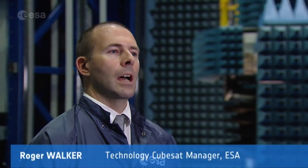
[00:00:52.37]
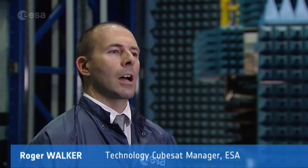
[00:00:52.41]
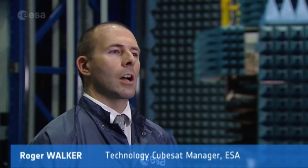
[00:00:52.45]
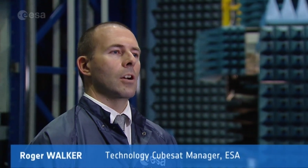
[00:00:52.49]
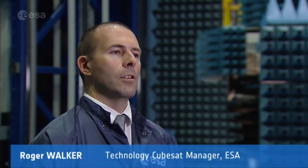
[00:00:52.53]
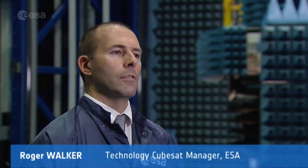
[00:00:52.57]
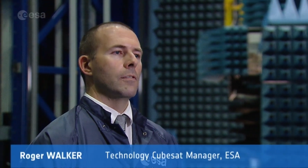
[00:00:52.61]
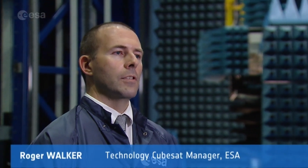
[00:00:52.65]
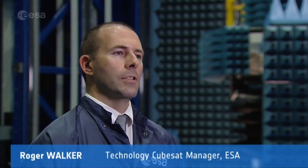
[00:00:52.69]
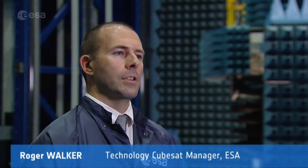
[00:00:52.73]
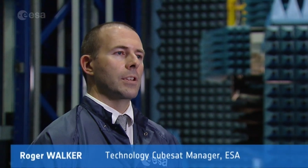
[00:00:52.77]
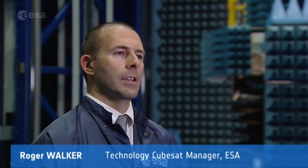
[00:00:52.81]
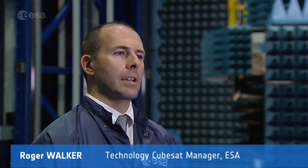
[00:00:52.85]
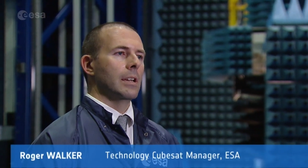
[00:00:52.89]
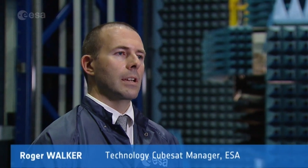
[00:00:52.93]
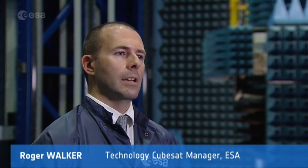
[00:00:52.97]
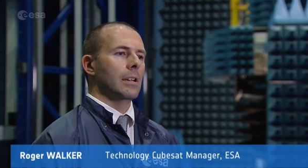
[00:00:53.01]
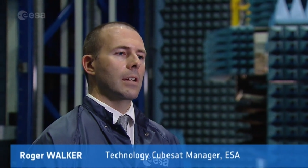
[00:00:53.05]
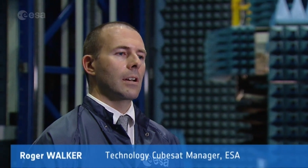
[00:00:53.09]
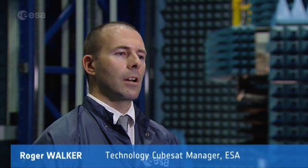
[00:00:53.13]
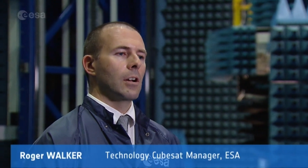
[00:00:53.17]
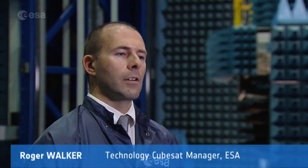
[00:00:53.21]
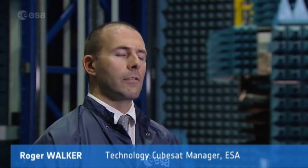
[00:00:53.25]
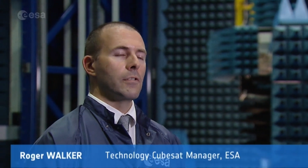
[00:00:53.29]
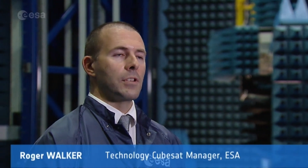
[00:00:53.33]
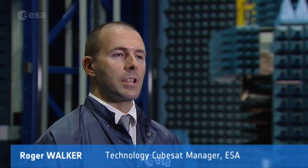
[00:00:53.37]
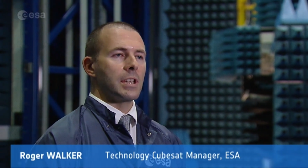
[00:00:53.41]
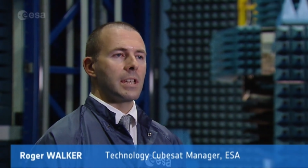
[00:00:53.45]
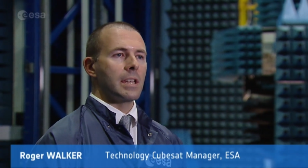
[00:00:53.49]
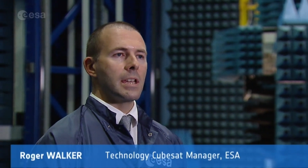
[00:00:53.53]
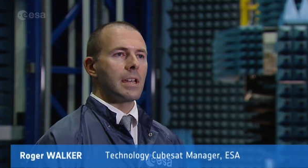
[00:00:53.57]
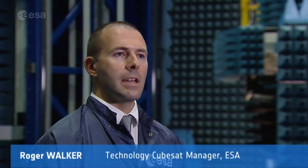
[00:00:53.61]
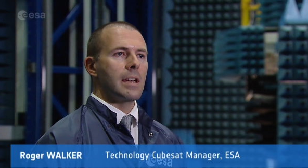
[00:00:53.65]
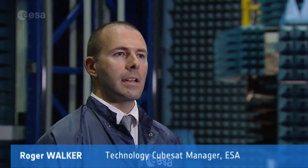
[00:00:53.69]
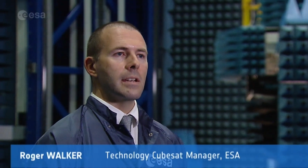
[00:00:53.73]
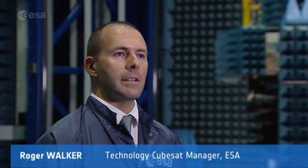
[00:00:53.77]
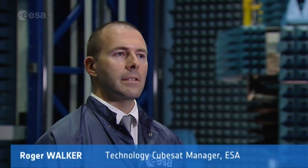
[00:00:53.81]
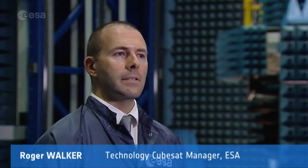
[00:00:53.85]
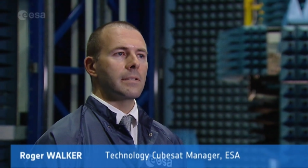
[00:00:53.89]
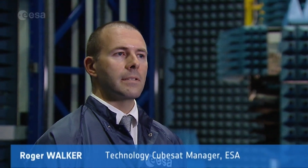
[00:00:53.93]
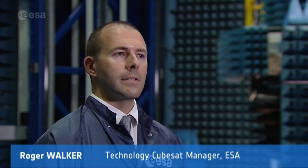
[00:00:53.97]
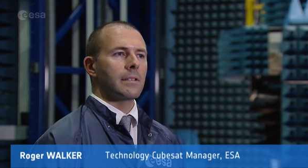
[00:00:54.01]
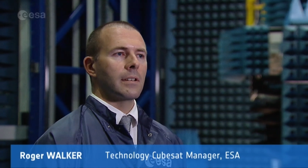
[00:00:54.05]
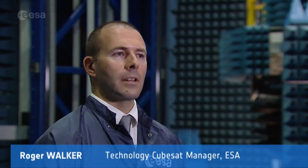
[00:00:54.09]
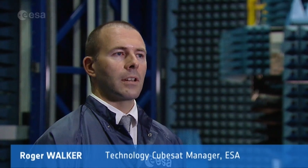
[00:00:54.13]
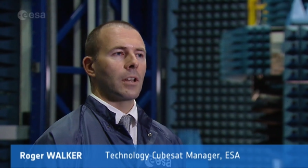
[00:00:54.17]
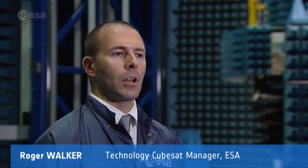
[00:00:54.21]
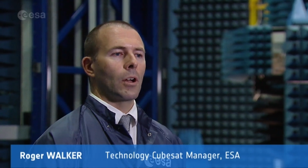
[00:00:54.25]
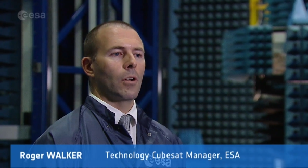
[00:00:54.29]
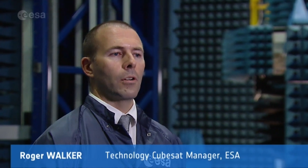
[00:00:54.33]
over the, over the years,
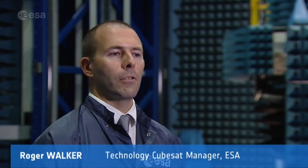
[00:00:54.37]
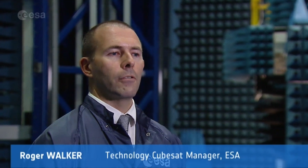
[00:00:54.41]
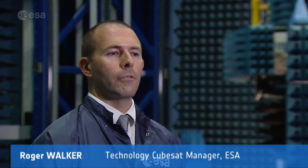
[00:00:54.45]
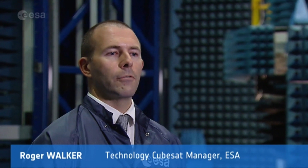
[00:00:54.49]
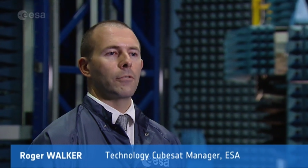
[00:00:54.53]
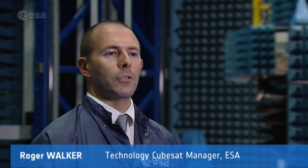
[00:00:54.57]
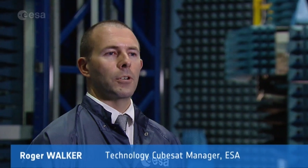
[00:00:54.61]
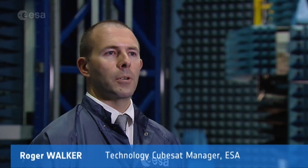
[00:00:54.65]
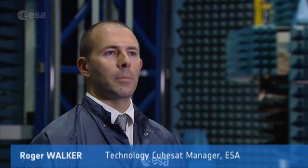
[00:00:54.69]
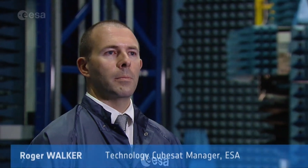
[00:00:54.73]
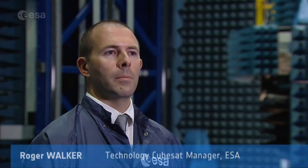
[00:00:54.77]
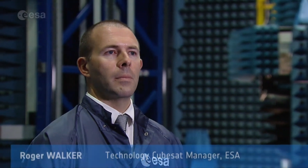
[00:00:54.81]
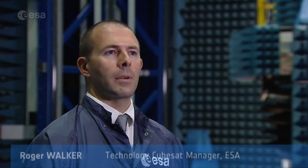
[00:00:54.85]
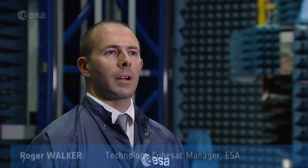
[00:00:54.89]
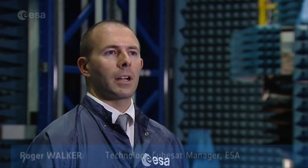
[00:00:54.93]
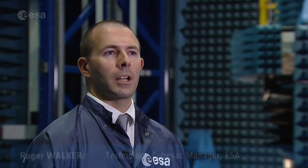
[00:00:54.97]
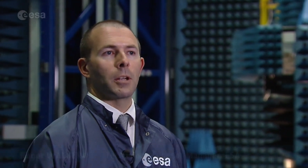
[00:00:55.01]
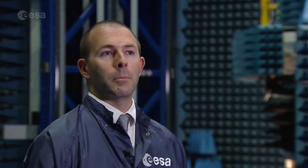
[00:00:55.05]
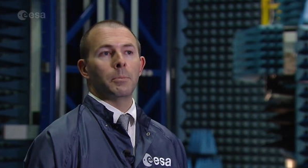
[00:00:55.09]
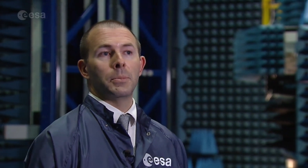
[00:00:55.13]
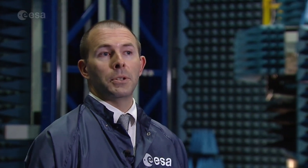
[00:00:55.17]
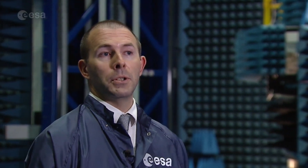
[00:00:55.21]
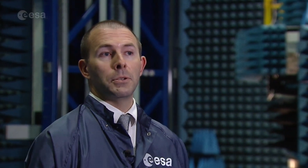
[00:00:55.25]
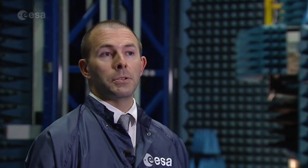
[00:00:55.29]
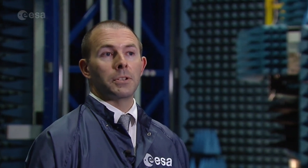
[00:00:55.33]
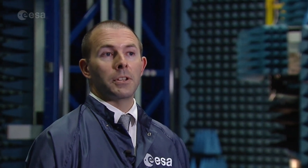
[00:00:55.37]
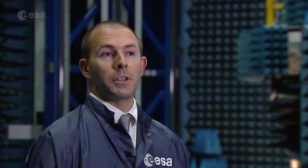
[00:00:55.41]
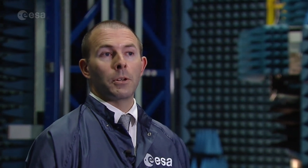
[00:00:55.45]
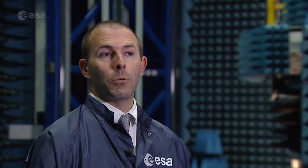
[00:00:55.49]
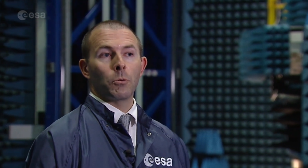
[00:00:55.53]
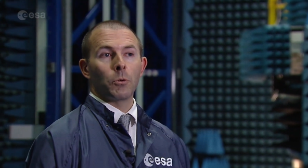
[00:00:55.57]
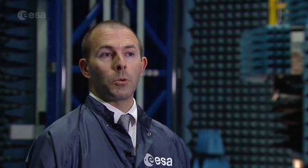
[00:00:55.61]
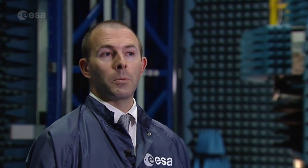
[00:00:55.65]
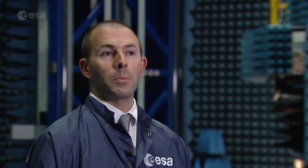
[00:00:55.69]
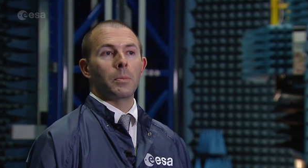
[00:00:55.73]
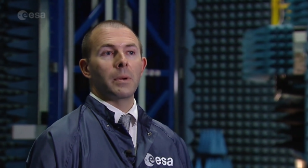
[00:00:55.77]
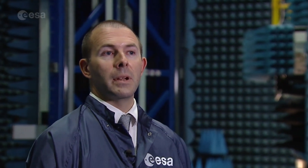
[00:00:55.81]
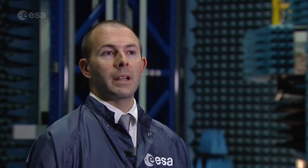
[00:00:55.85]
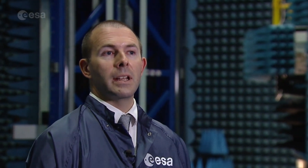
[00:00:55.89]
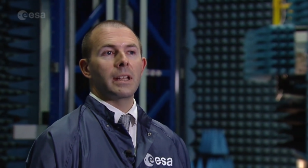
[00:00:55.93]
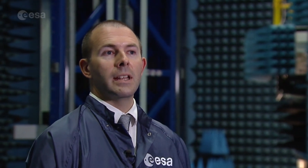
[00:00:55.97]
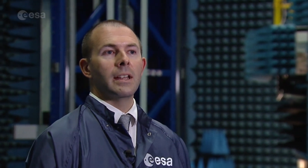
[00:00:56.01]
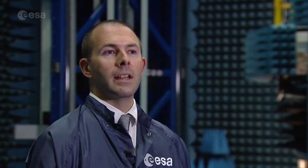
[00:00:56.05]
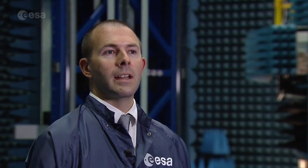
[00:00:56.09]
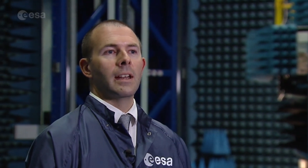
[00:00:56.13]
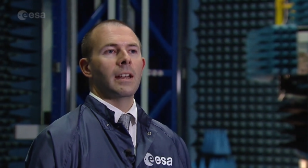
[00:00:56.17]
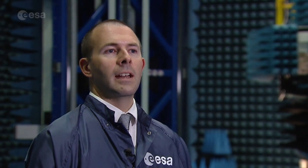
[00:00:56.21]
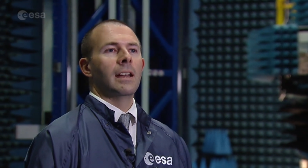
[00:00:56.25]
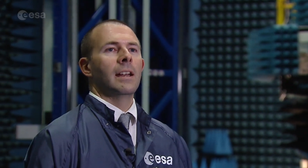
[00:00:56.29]
going from a computer that would be